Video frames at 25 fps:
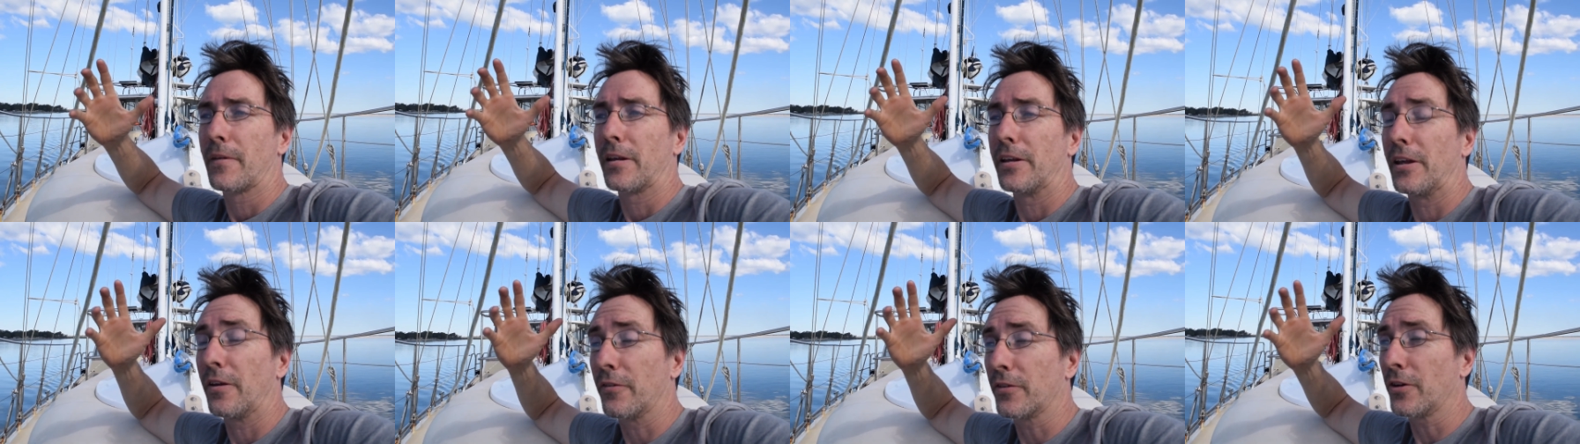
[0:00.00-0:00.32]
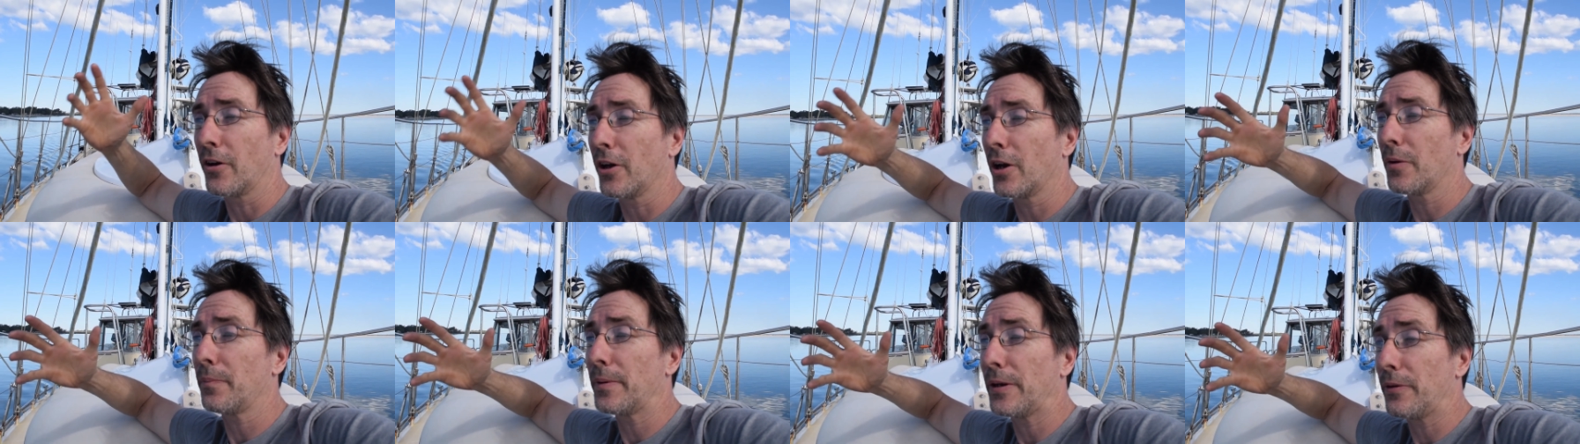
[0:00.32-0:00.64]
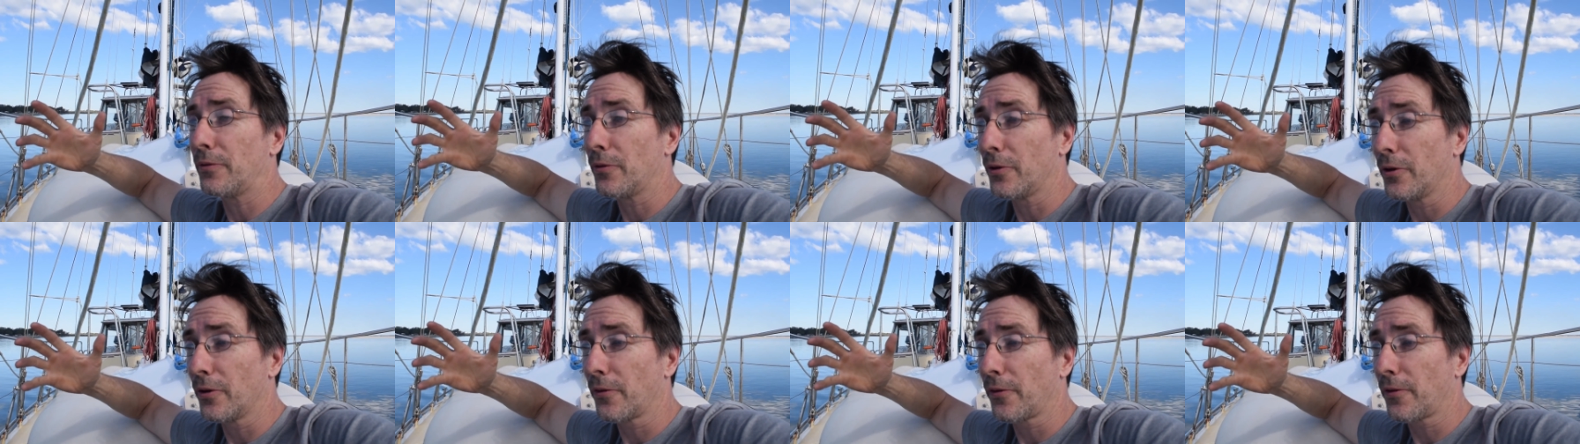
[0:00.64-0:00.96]
You've got to be
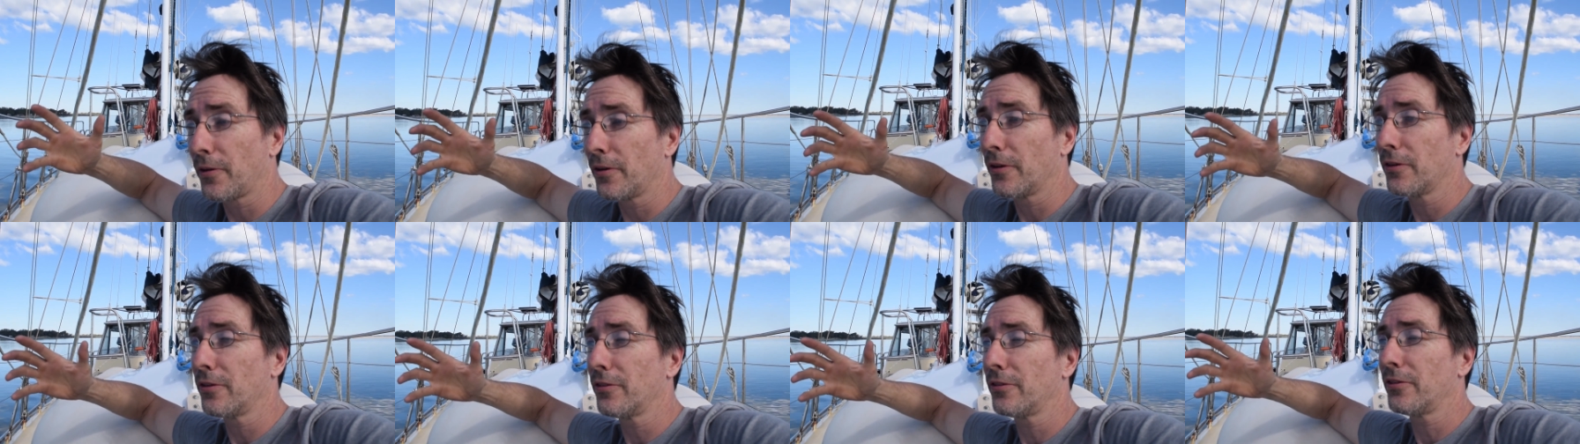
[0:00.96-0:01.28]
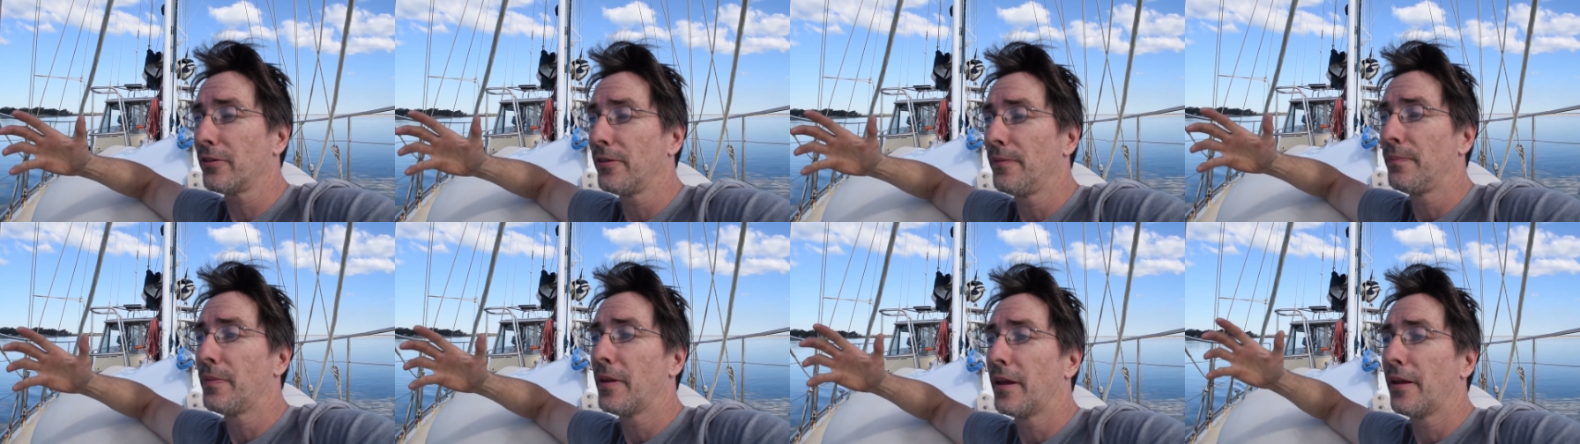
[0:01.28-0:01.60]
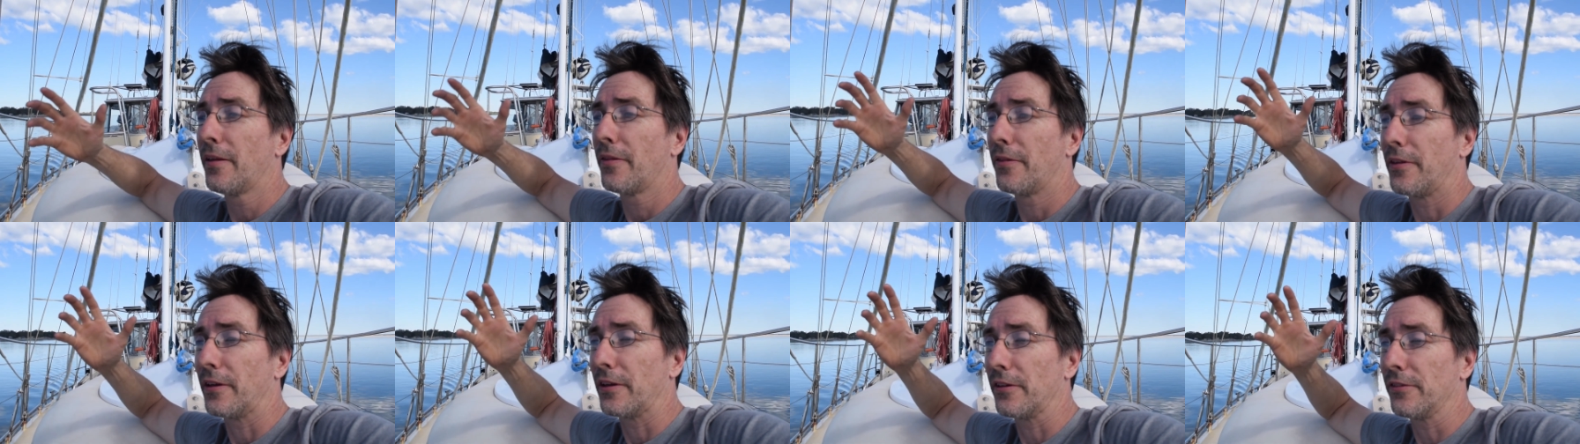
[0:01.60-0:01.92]
ruthless.
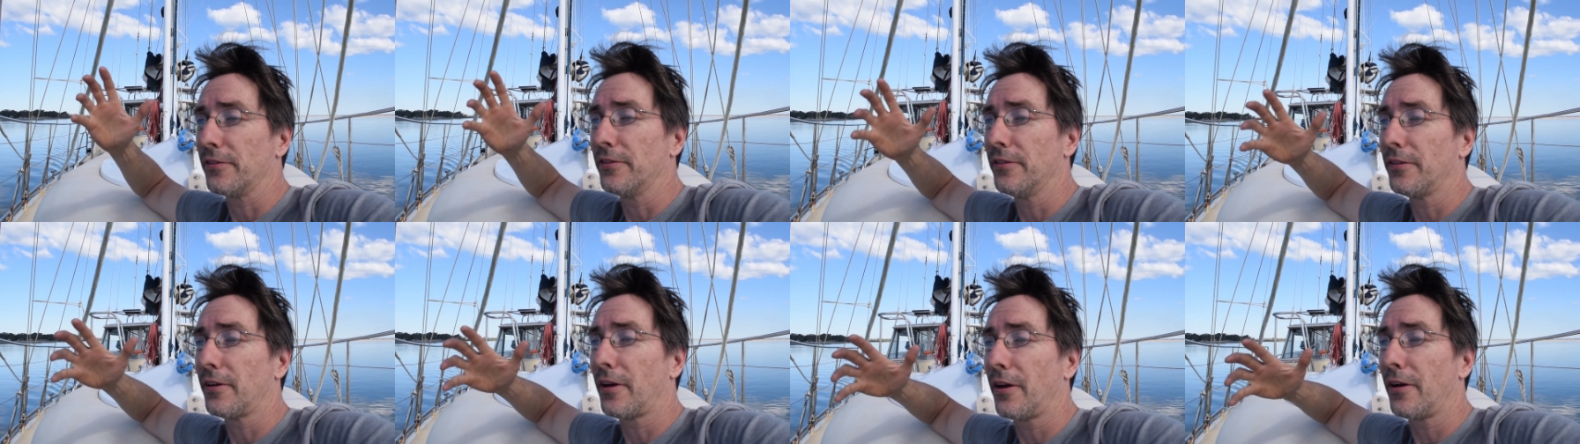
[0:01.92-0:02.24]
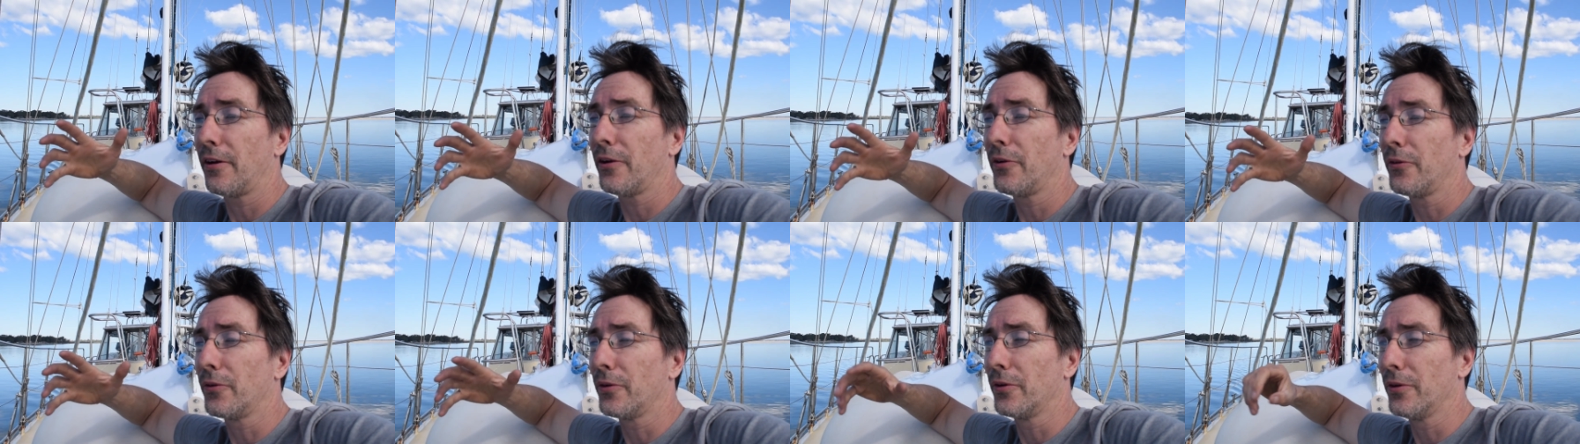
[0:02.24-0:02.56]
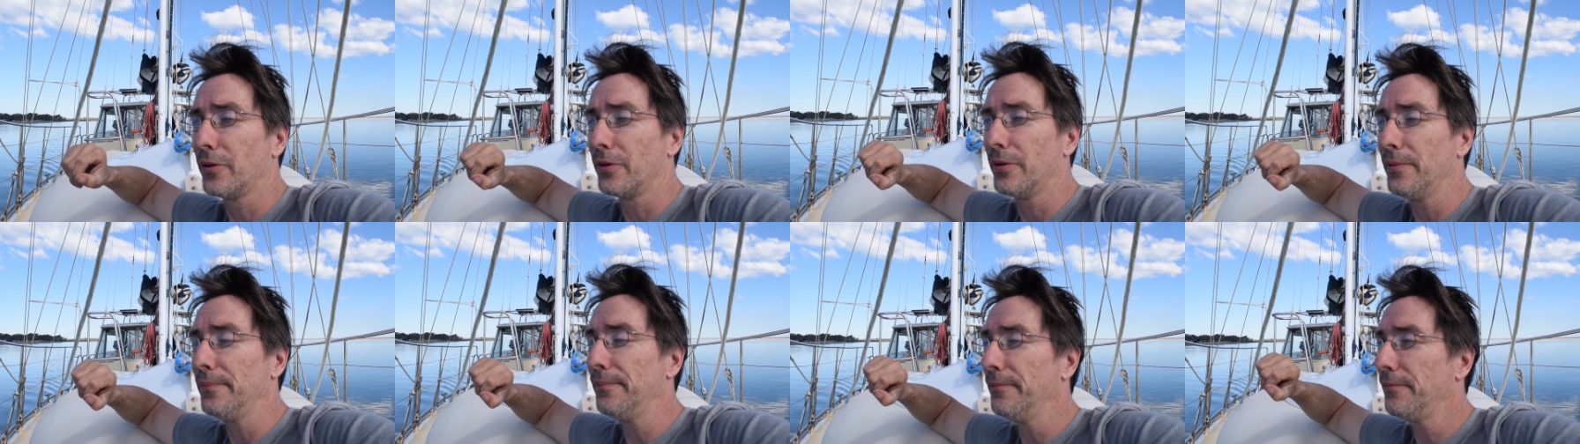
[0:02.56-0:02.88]
There's no
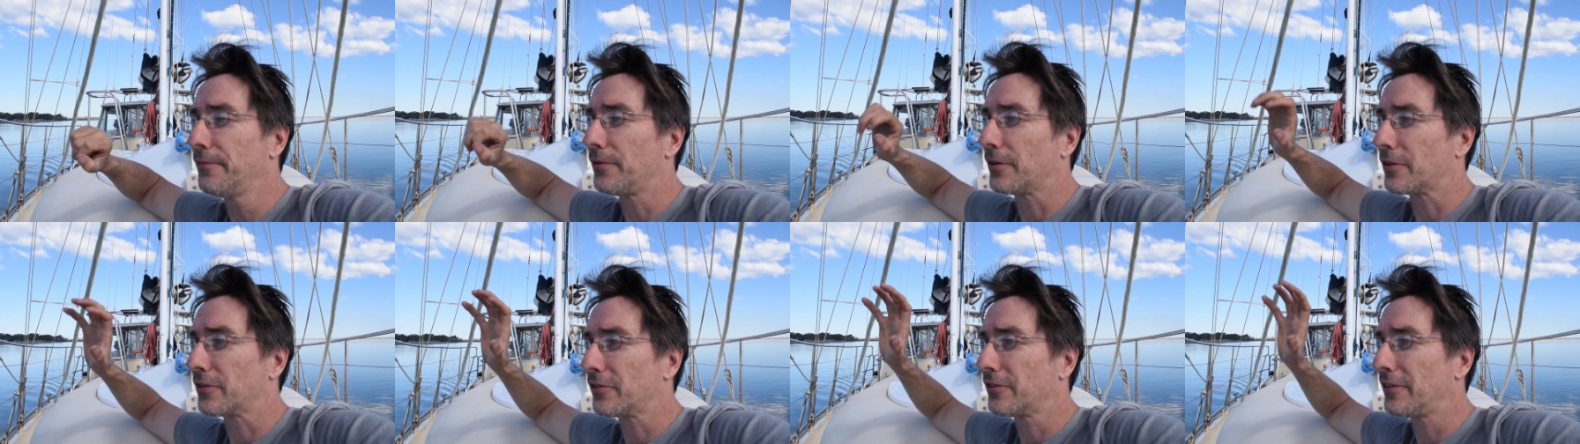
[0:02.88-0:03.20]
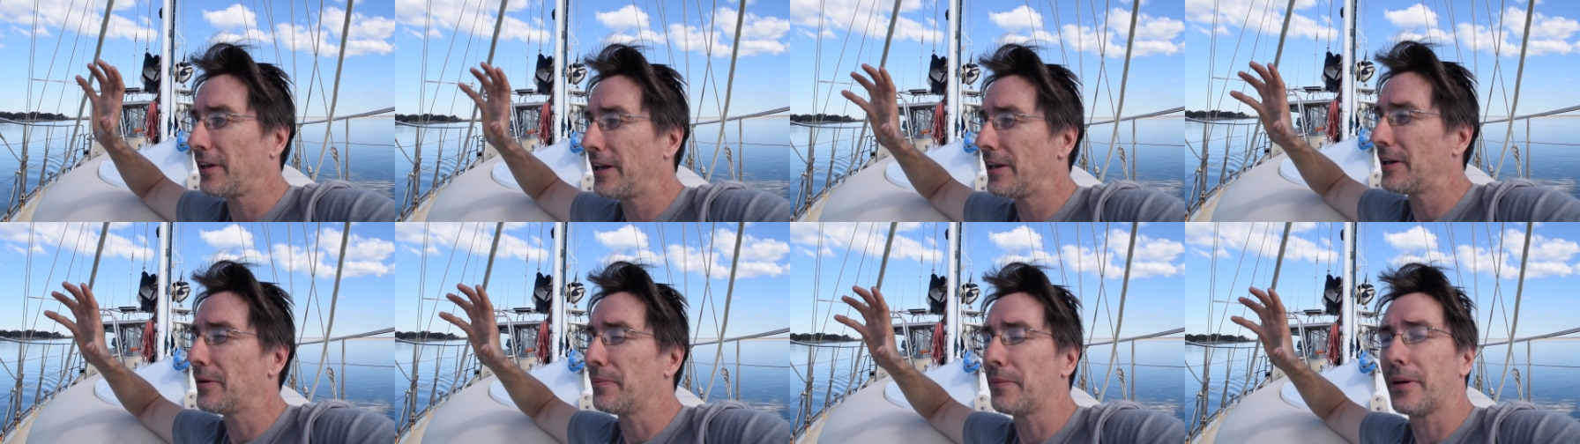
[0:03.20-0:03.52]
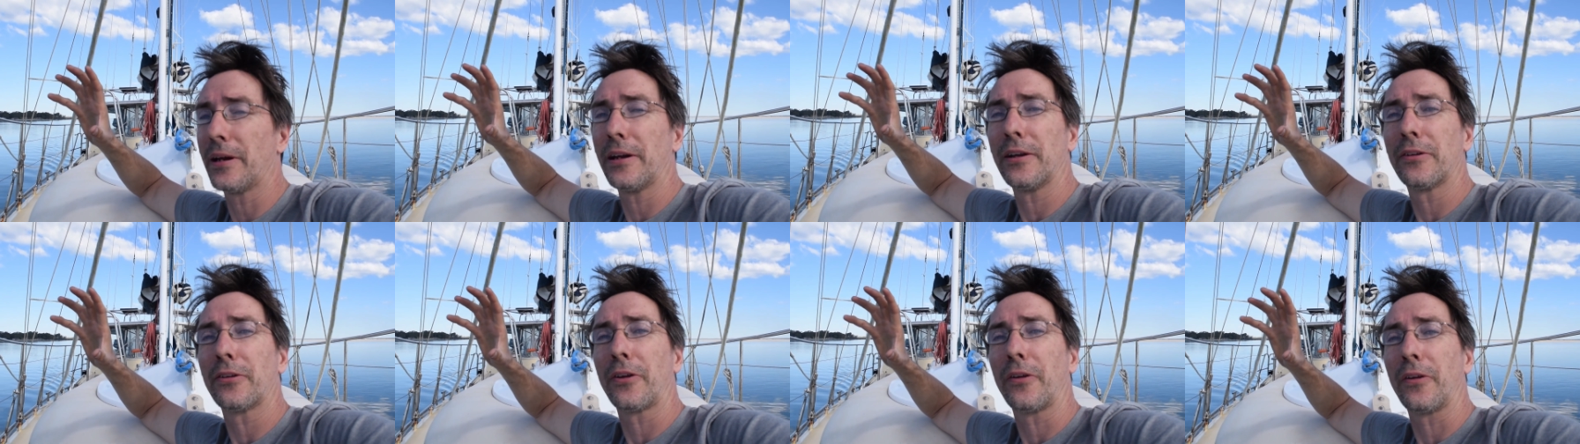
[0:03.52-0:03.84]
room for
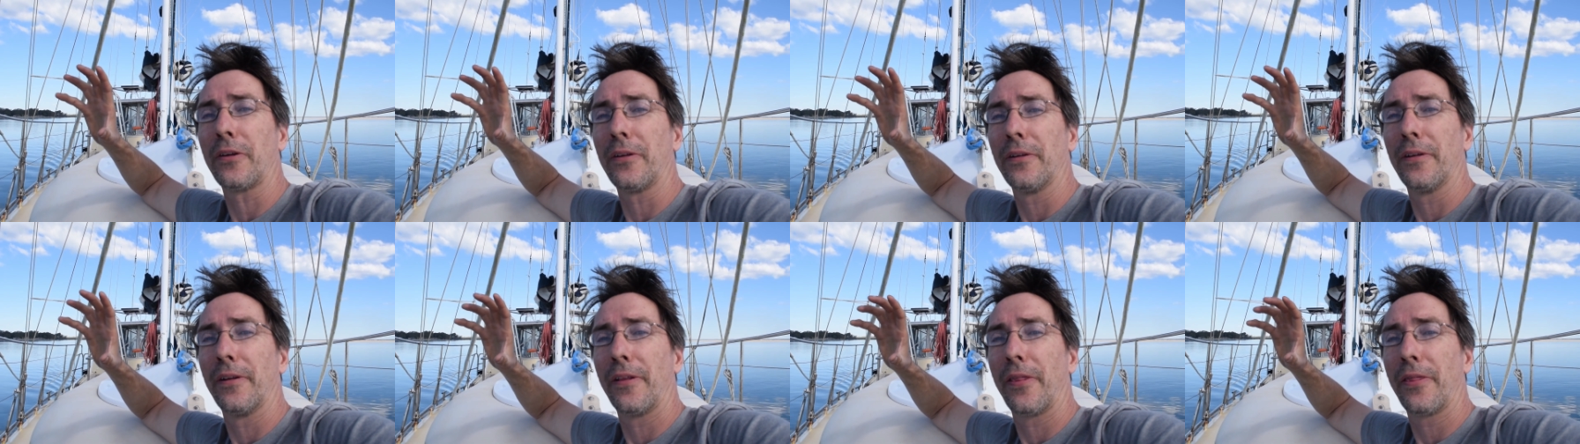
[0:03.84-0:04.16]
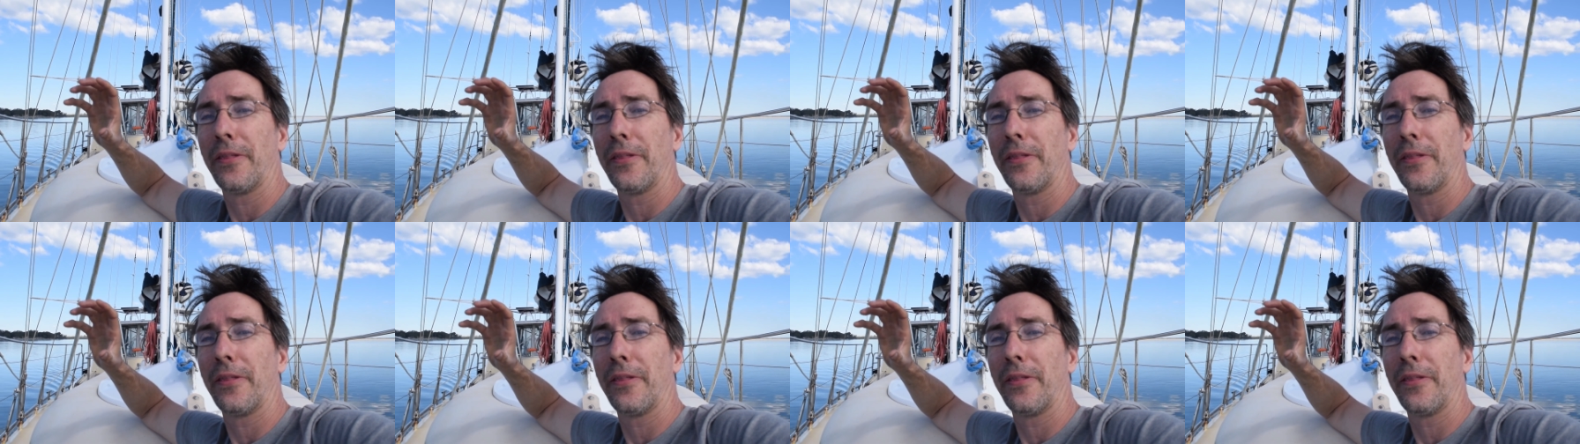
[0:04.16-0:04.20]
sentimental